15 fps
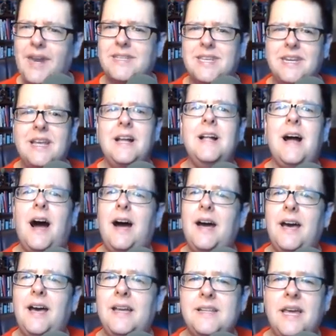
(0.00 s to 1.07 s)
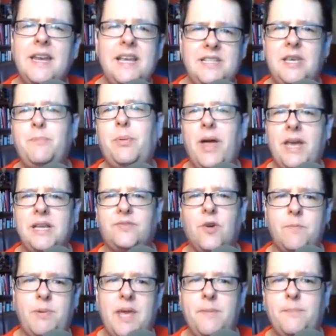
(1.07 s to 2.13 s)
It's an easy place for
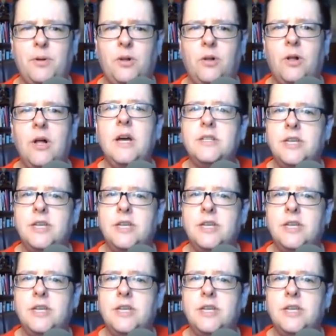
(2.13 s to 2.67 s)
people